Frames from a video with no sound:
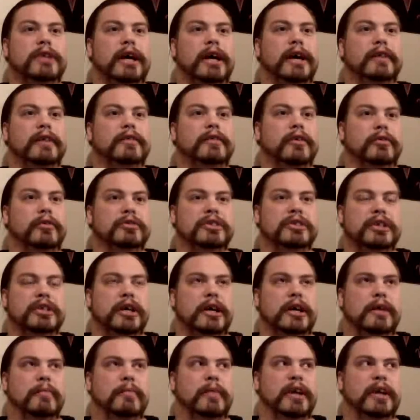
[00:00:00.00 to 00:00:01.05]
Like those
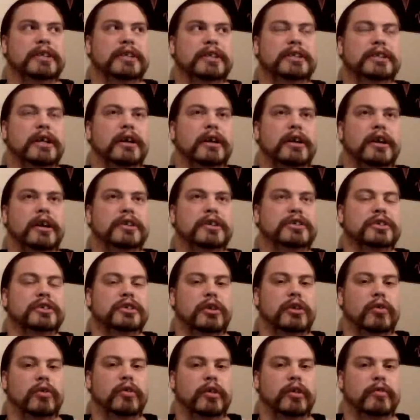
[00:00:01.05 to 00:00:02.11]
extended
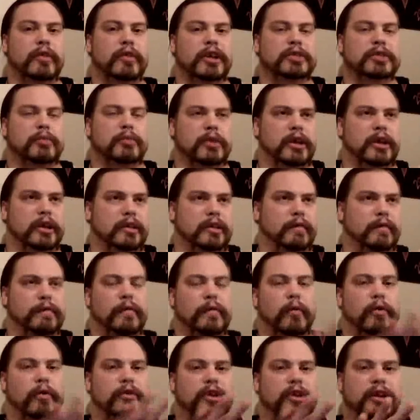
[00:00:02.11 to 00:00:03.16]
editions of Lord of the Rings with like the
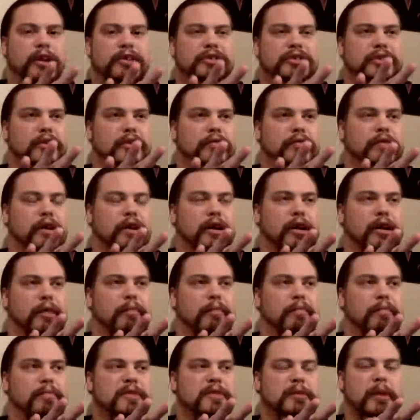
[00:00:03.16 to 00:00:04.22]
4 discs of
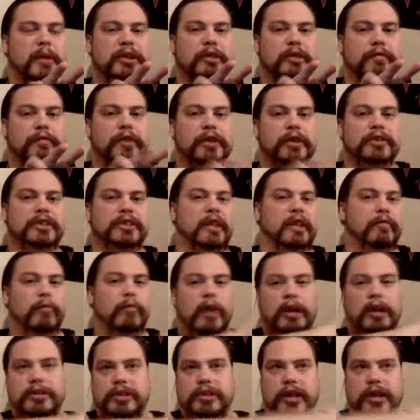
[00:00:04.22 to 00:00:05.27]
special features.
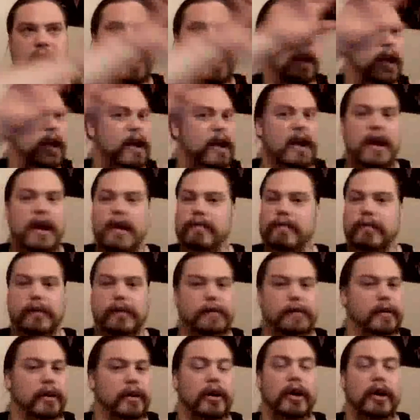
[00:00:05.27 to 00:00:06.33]
I've watched
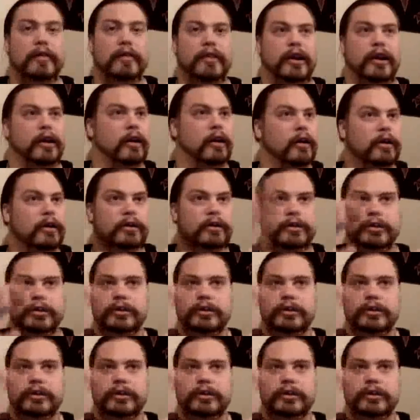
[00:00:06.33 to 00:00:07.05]
everything on there